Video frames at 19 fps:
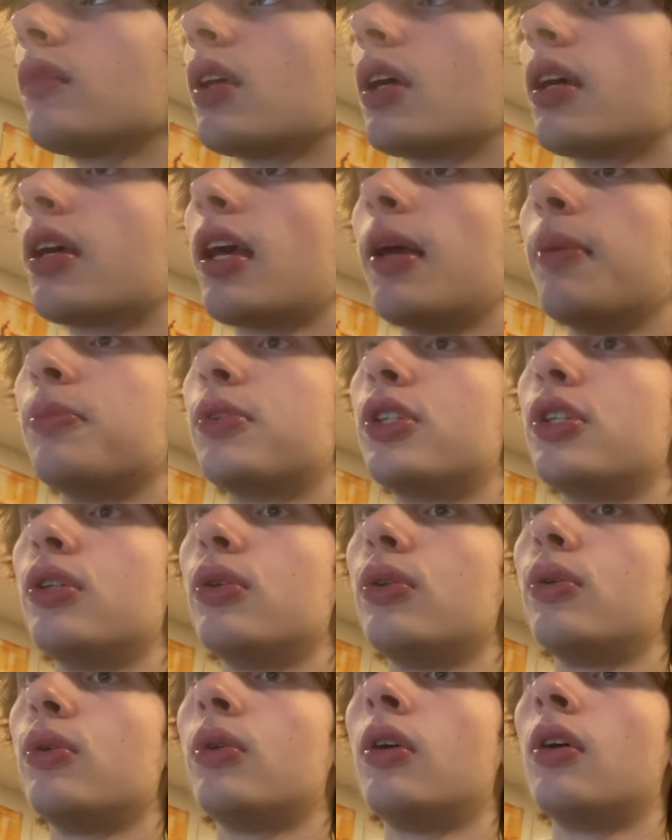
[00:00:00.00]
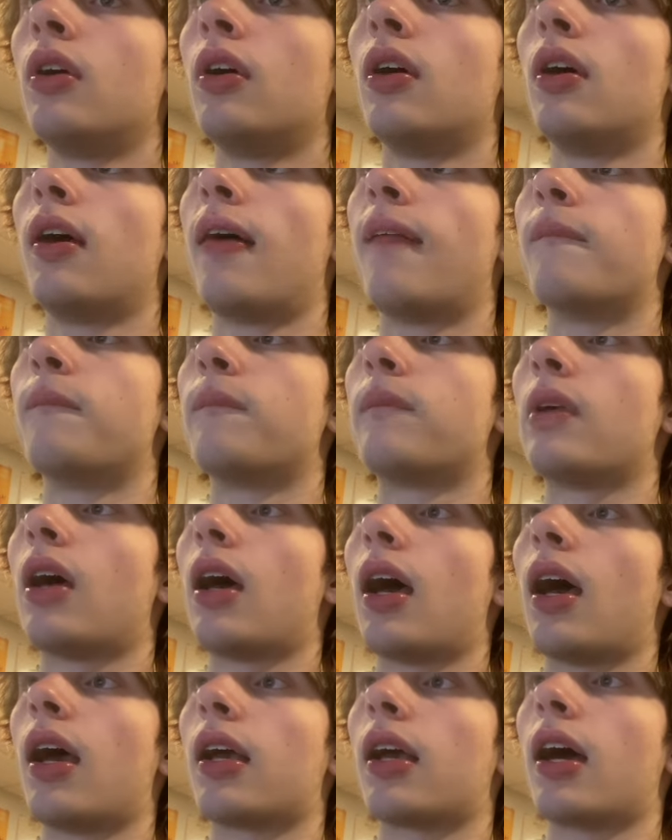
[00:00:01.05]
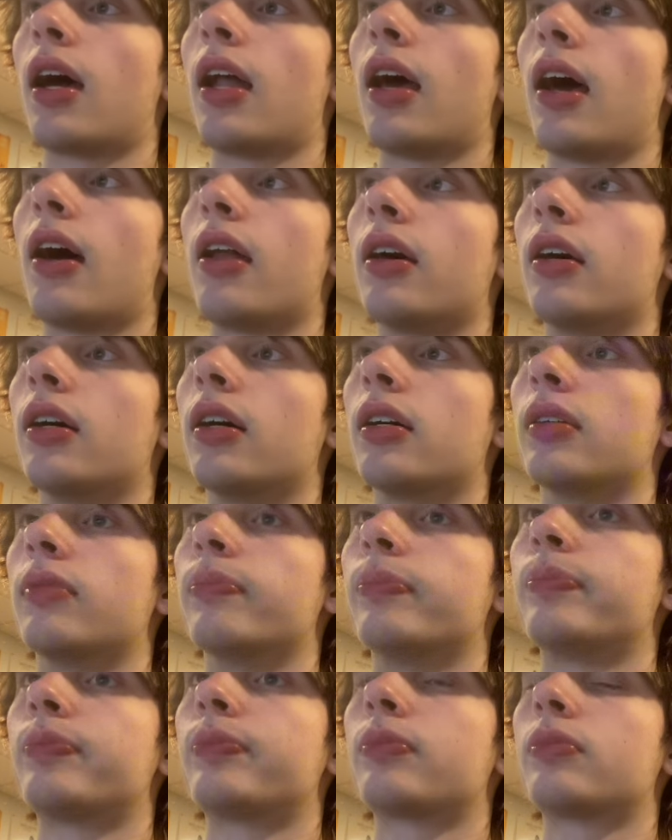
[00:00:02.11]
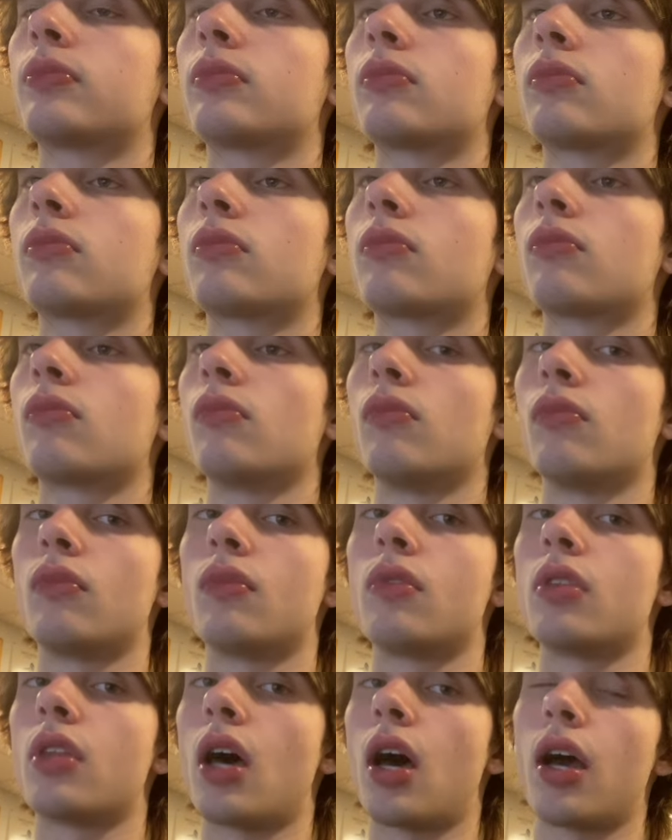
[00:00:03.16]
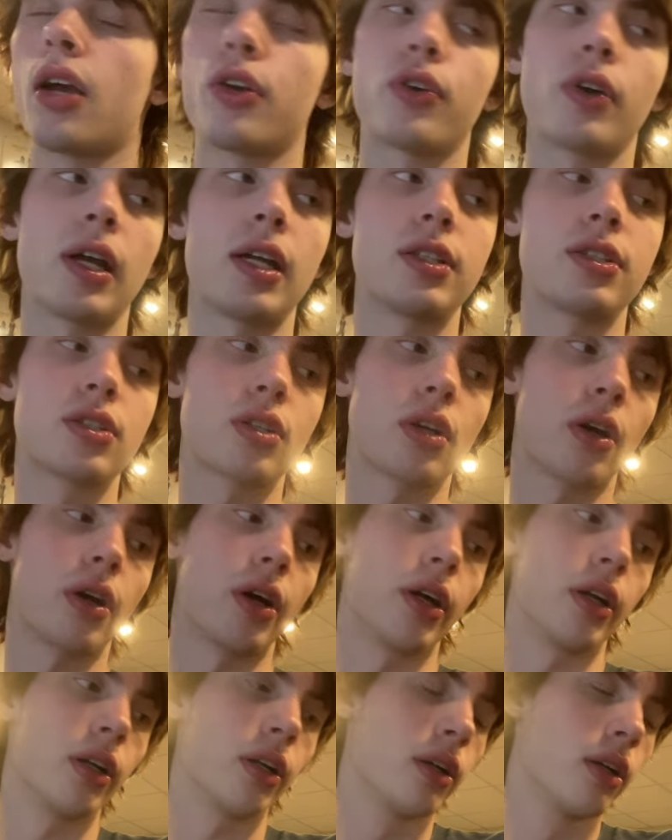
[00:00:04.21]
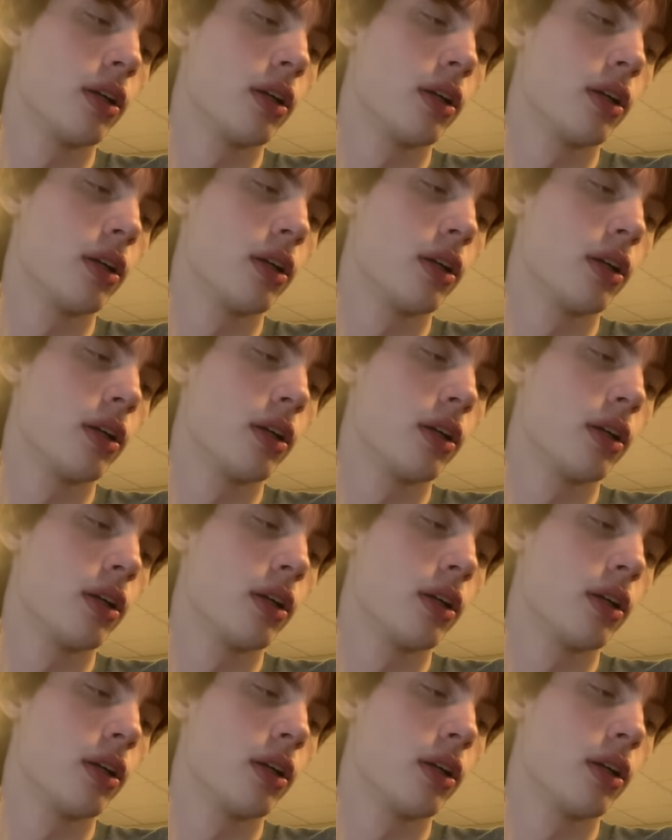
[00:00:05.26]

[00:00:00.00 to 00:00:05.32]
Game 2, I kind of had a not great start.